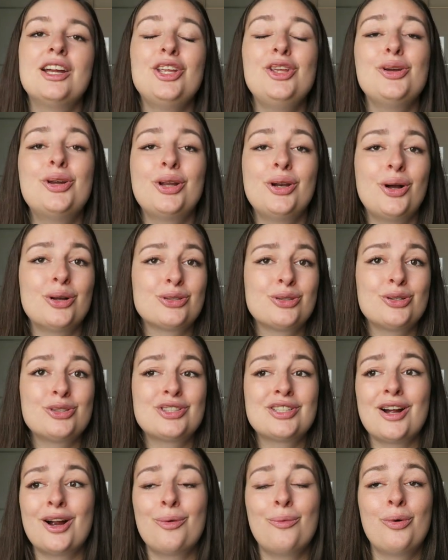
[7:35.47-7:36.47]
You could also
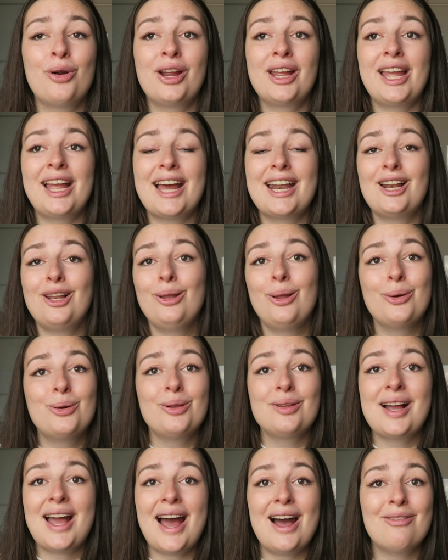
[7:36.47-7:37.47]
start working at a
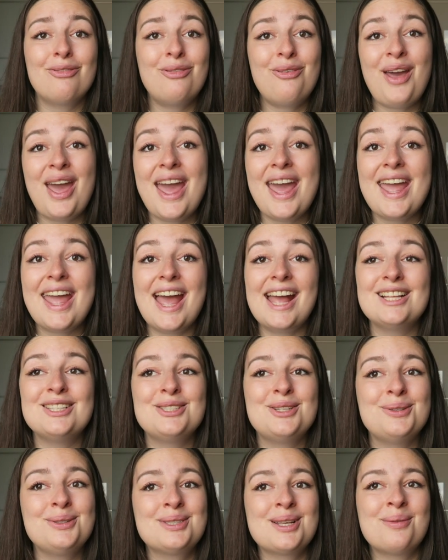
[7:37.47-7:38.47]
local cafe
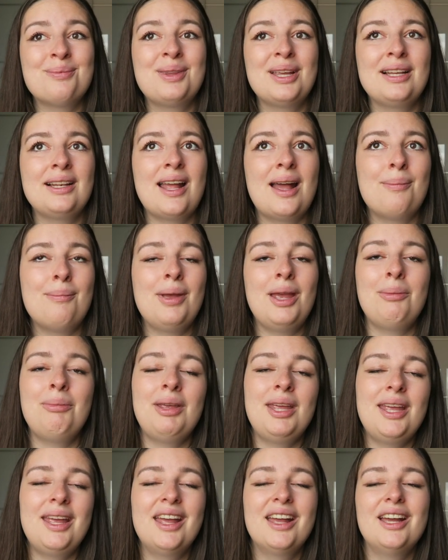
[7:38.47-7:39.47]
and do something that
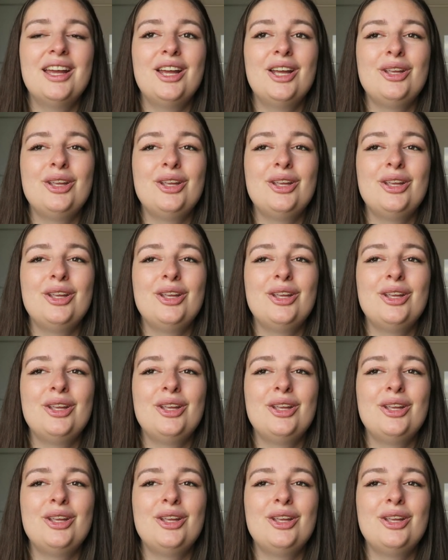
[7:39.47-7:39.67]
maybe